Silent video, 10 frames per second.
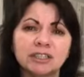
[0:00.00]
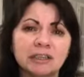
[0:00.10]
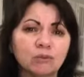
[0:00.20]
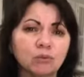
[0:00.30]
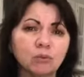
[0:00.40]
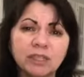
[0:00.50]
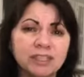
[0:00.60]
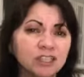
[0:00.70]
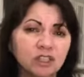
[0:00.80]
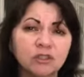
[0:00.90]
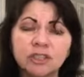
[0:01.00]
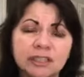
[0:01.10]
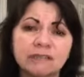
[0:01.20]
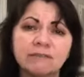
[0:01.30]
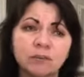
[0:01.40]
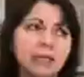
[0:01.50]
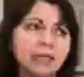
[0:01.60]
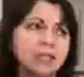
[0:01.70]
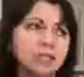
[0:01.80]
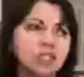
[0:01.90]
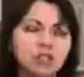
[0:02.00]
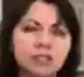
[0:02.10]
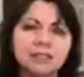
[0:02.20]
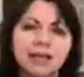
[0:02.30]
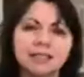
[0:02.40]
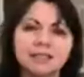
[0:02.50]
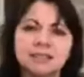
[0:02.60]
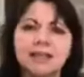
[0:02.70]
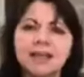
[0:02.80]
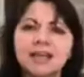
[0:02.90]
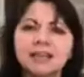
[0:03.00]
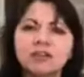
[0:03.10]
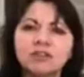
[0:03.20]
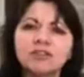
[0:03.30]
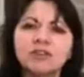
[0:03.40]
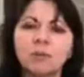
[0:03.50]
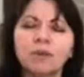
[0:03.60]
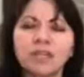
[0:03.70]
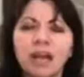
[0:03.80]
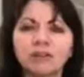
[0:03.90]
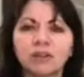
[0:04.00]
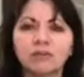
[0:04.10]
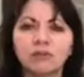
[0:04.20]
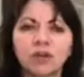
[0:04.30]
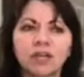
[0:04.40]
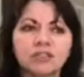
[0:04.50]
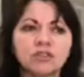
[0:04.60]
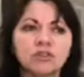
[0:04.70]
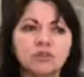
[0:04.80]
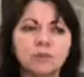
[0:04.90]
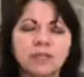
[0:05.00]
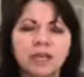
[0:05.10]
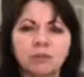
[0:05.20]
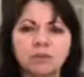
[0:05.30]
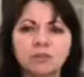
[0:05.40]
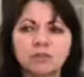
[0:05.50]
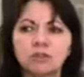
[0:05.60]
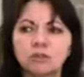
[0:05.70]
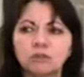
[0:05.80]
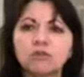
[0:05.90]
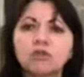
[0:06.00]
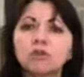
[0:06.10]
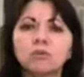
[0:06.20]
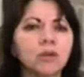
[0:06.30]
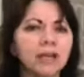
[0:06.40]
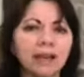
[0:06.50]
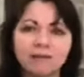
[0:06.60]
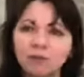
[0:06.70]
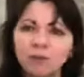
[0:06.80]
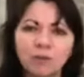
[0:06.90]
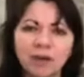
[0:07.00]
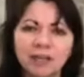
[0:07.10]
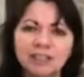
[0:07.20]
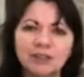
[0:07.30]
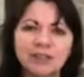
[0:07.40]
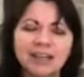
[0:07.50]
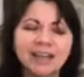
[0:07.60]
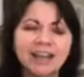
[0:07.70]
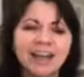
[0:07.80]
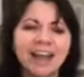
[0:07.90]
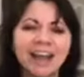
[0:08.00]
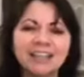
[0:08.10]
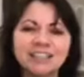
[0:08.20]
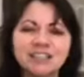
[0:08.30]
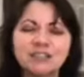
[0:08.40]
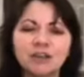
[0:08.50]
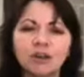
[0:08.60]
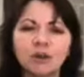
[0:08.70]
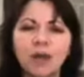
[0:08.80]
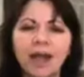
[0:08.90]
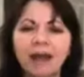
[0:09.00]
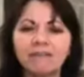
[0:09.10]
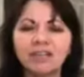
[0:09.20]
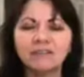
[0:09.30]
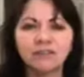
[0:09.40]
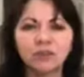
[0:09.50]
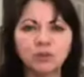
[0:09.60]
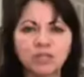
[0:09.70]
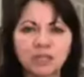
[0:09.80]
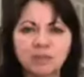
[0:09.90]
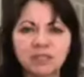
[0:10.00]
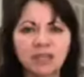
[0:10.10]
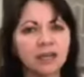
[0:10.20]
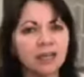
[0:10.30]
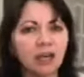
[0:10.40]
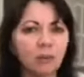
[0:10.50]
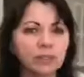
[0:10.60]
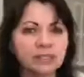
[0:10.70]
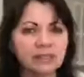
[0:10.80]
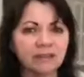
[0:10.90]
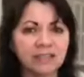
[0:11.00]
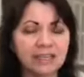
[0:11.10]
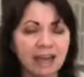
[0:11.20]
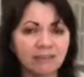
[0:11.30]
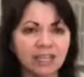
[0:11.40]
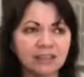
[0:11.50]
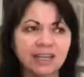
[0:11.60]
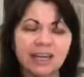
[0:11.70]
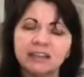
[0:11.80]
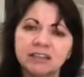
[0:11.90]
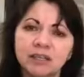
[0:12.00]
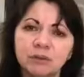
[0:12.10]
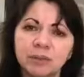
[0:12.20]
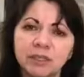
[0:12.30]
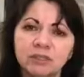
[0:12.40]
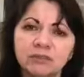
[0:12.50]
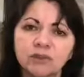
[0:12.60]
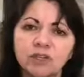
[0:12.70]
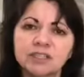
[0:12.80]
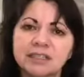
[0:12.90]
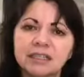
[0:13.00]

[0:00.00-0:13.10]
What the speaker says: really good information and good classes. There's so much out there for us to be able to learn whatever we want to learn. And so having a few tips to kind of help us navigate that, I thought that would be good for us